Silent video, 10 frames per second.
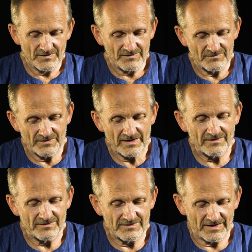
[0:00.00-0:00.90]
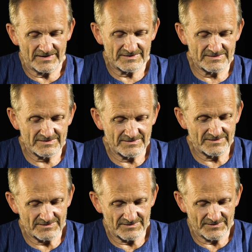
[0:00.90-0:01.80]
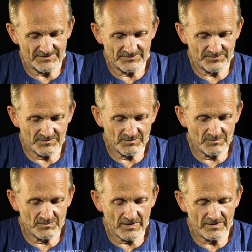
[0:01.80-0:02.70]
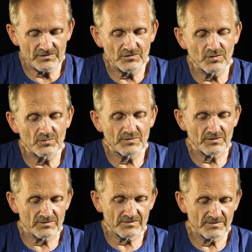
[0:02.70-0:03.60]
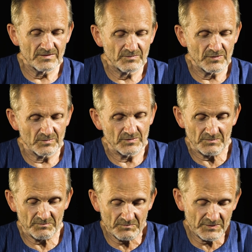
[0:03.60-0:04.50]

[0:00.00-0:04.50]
recognized microbial problem.